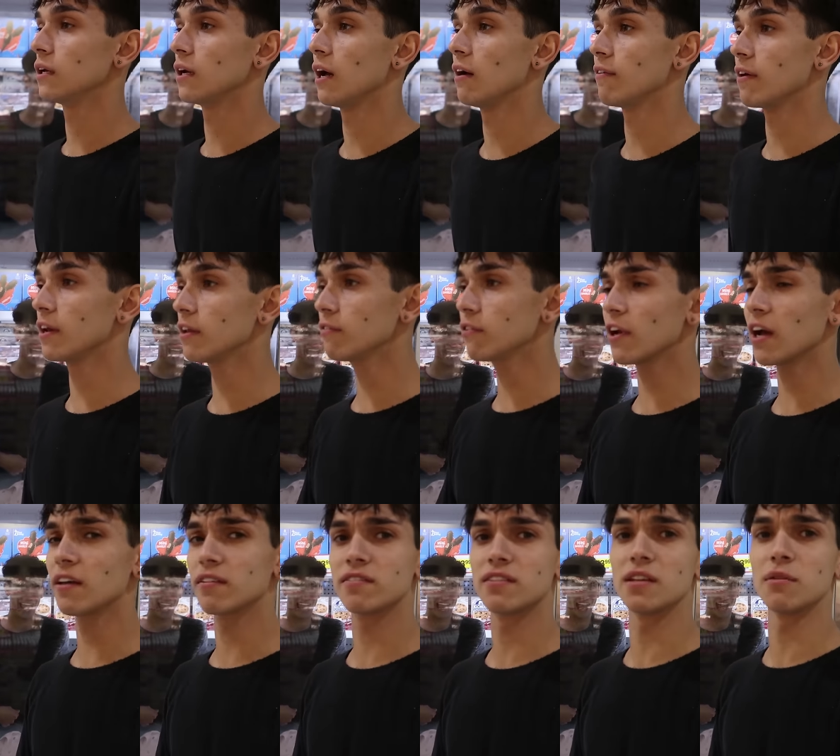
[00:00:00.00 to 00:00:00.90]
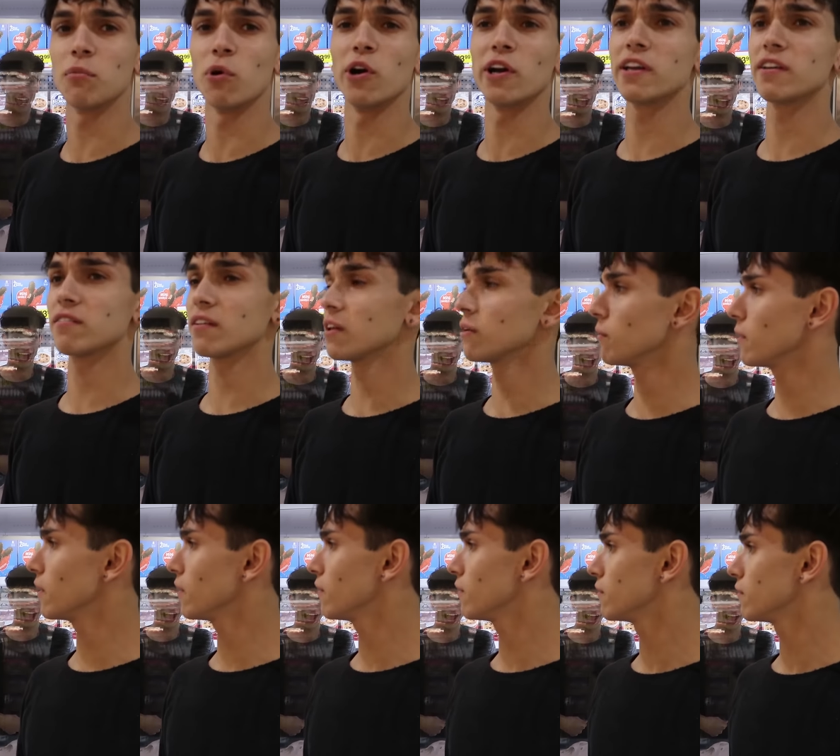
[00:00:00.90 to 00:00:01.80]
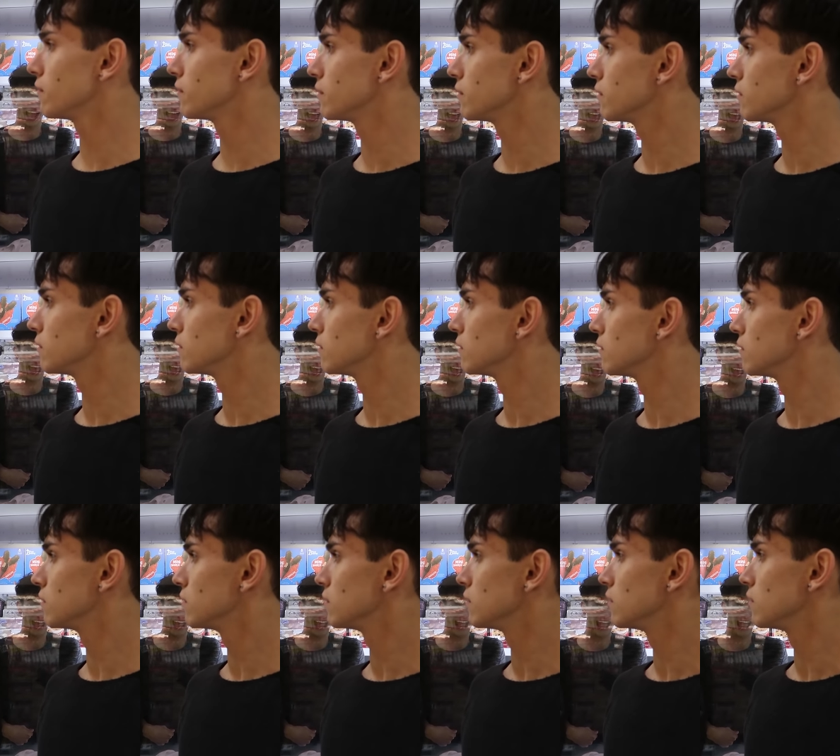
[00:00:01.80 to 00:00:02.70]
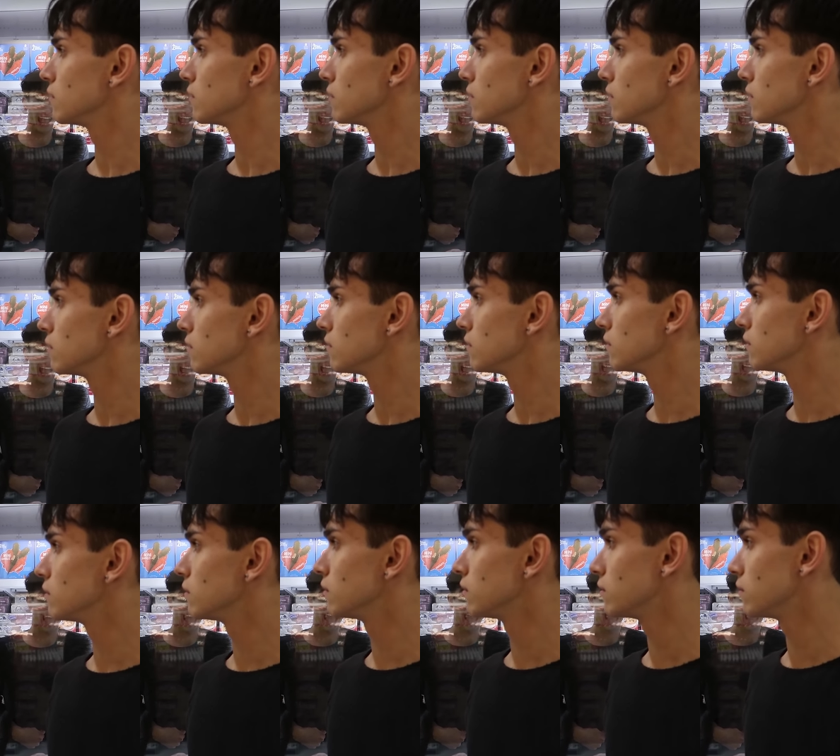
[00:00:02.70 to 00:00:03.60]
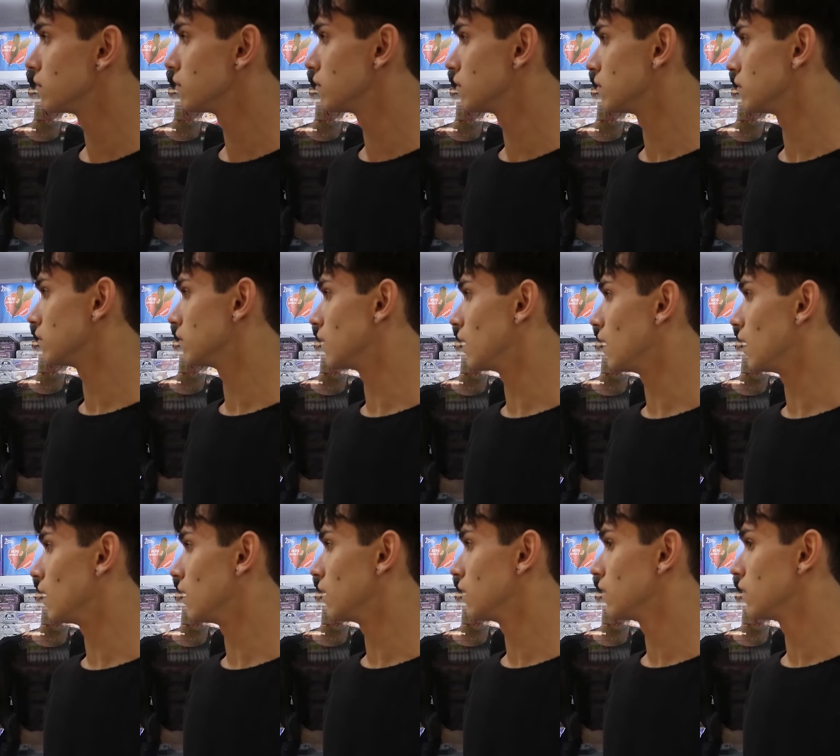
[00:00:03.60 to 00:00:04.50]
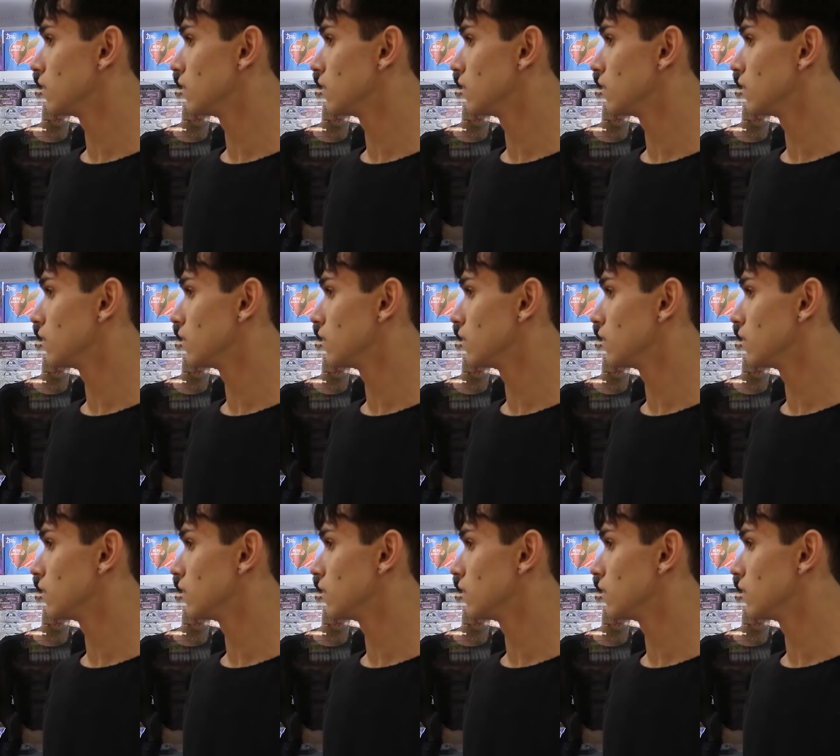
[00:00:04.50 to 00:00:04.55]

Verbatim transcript: Yeah, have any of you guys seen Marcus anywhere? I mean, I think he went to the bathroom. Uh,